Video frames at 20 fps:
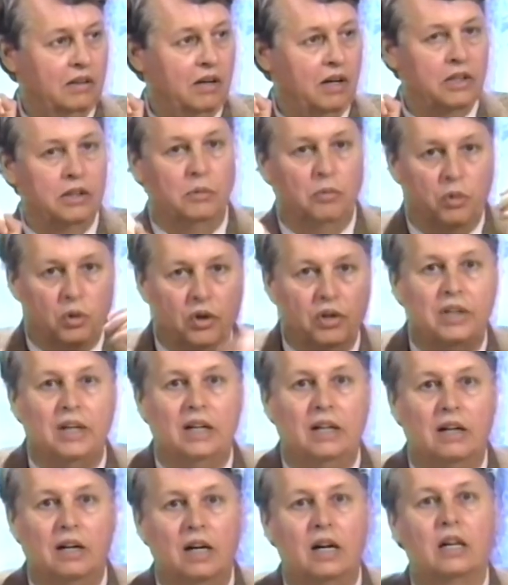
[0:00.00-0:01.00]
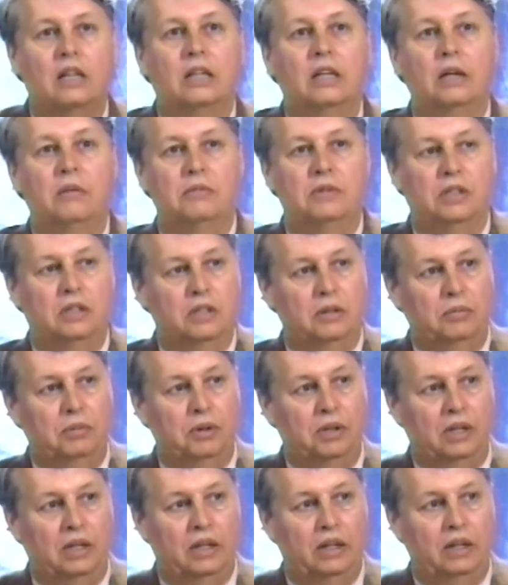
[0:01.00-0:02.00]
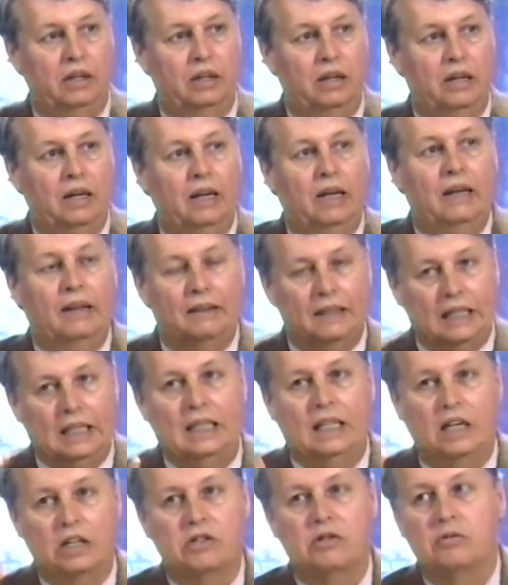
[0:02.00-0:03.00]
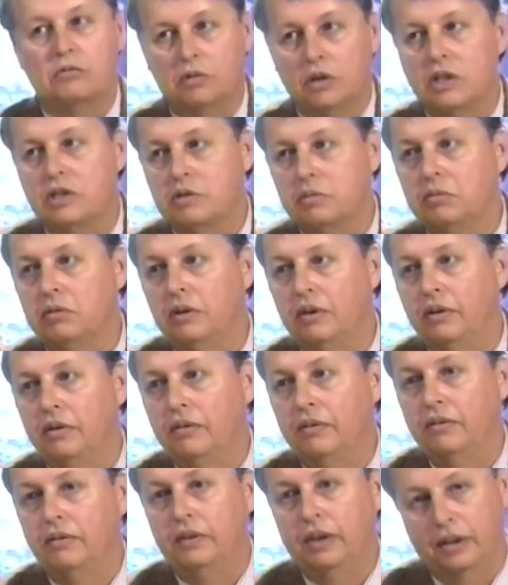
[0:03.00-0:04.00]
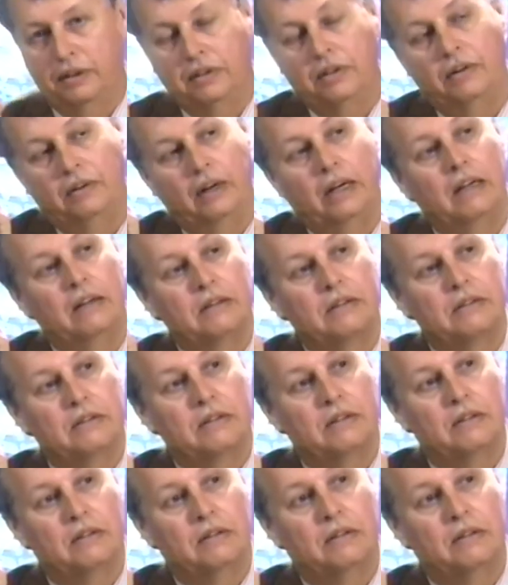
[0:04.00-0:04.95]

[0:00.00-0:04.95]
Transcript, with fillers: And the more that art comes into play, the less ritual that there is.